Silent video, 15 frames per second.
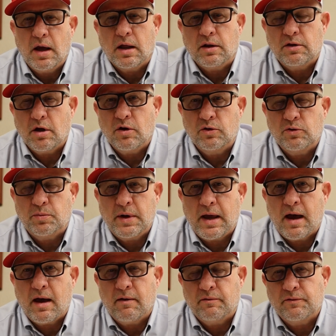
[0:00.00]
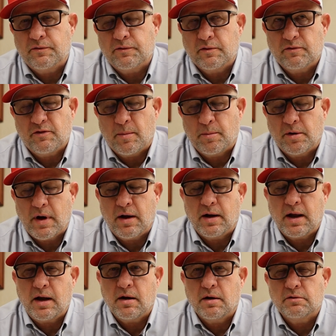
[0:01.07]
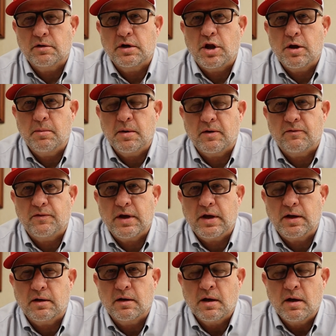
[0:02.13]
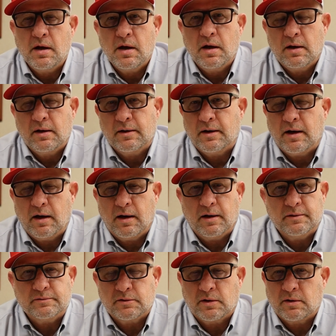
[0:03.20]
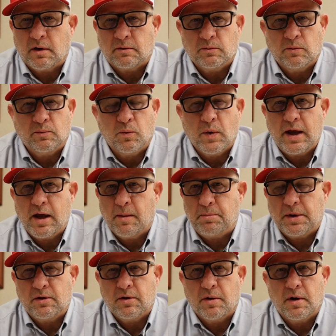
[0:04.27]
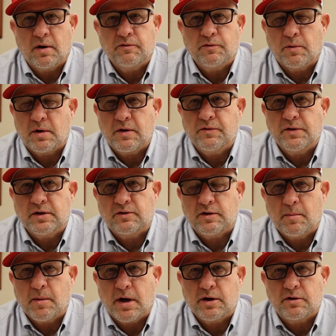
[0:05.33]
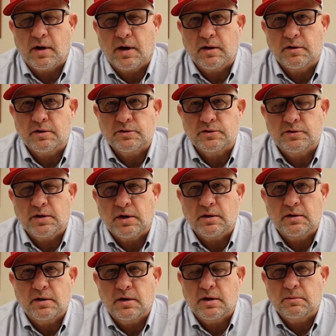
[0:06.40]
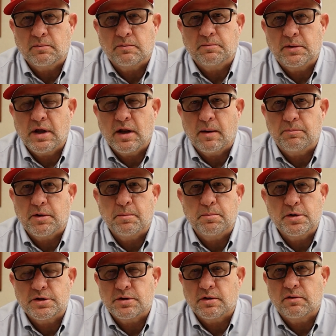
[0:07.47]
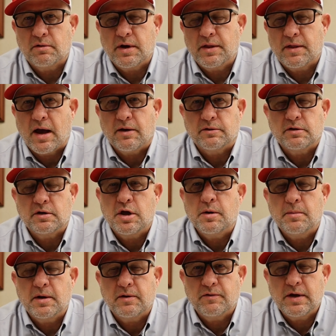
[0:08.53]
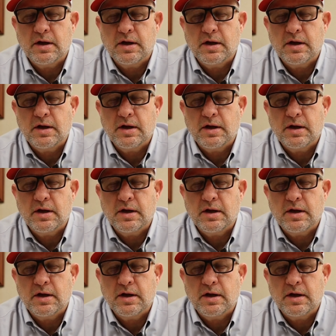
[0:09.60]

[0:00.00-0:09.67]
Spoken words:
And those we have from around 800 cubic feet way up into our 40-foot semi-trailers that can get up there pushing 3,000 cubic